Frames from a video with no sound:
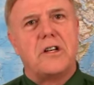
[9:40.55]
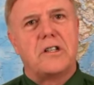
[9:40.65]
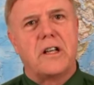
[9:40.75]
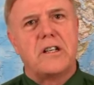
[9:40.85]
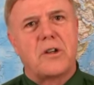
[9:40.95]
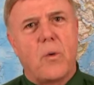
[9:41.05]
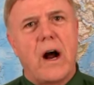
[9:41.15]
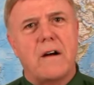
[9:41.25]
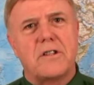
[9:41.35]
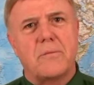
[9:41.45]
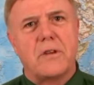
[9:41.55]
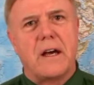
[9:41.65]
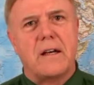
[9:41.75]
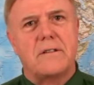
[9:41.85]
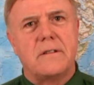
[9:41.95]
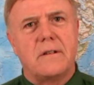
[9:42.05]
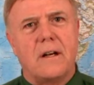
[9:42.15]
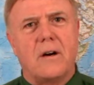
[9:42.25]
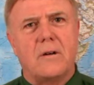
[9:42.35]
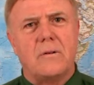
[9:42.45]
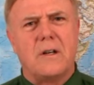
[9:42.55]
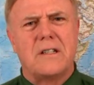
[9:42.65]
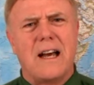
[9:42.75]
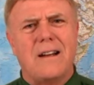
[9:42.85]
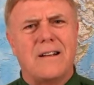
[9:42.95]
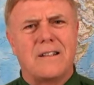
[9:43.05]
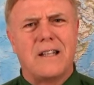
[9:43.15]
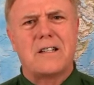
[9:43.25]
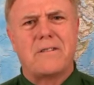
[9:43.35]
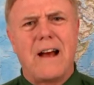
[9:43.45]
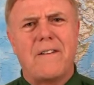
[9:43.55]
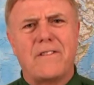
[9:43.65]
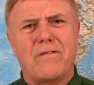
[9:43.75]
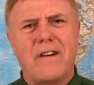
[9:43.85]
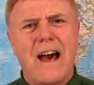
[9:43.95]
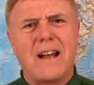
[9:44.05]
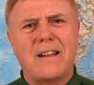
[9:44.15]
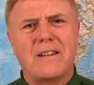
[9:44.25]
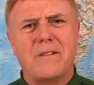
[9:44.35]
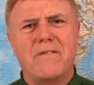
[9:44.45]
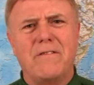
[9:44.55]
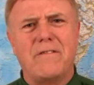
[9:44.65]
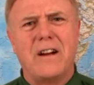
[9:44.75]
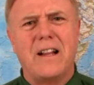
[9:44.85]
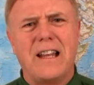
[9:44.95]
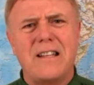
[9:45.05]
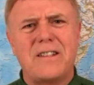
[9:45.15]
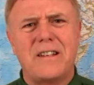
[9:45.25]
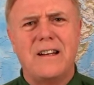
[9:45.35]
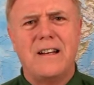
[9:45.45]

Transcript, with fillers: at least aware of some things. You know, what is that? Accessory after the fact, at the very least.